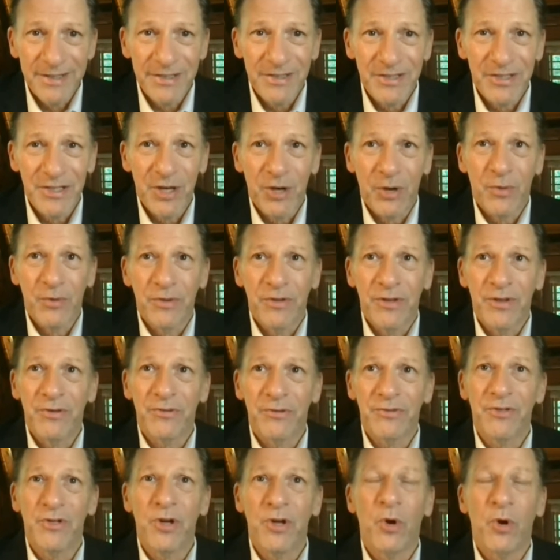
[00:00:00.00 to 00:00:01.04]
So
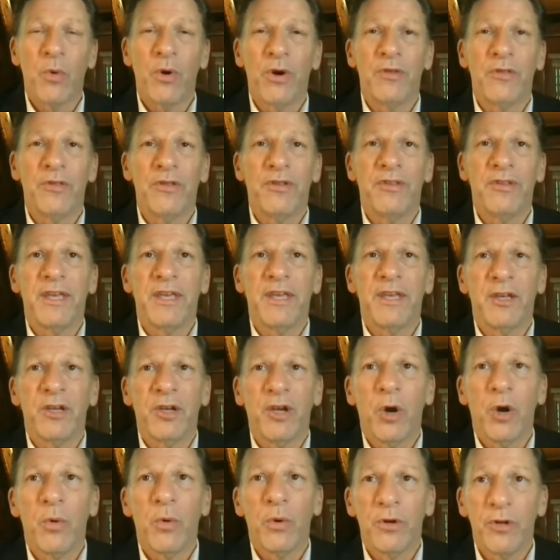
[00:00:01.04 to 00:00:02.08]
there's nowhere that they
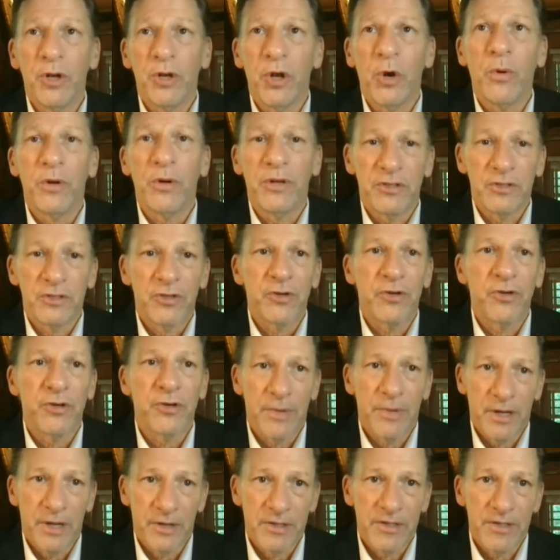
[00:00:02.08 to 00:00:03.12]
can go where no one has
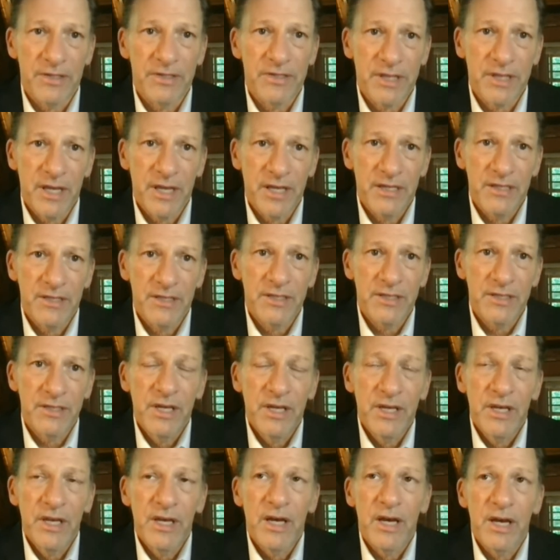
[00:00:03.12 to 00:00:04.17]
heard about this case.